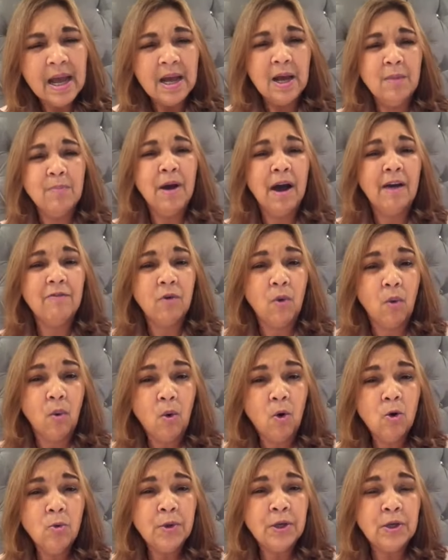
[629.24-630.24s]
above
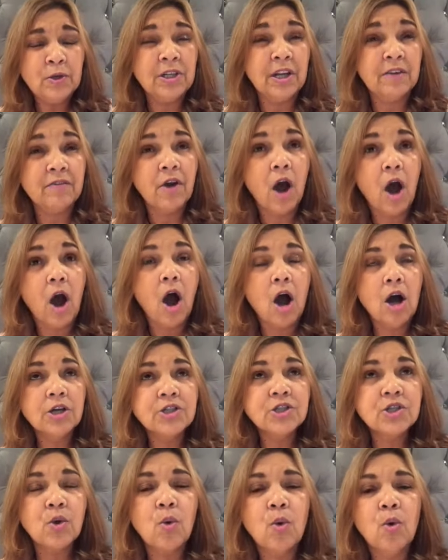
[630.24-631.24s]
all we could ever
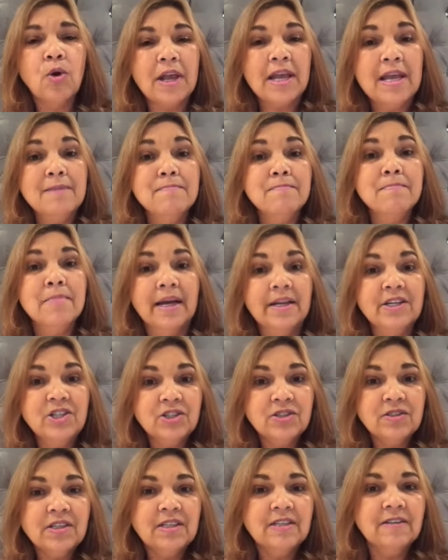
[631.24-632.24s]
ask or
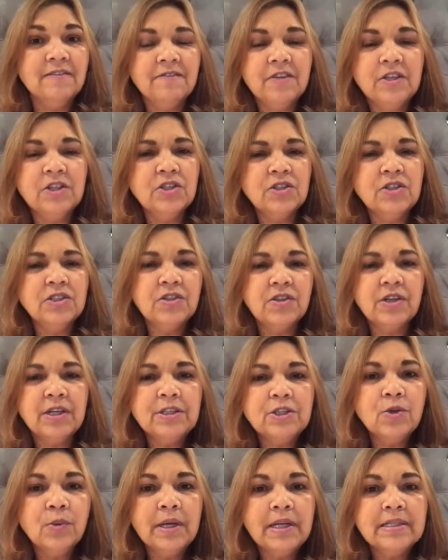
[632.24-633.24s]
imagine in Ephesians
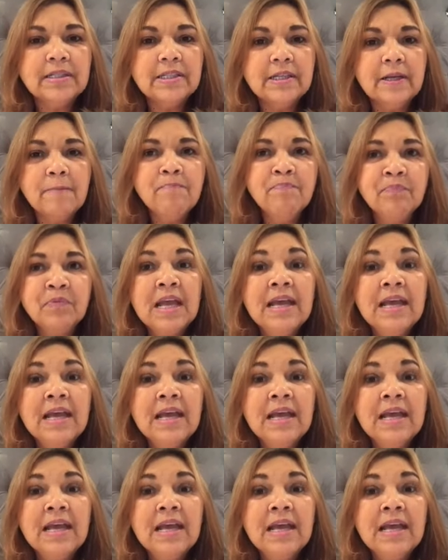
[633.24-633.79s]
three twenty,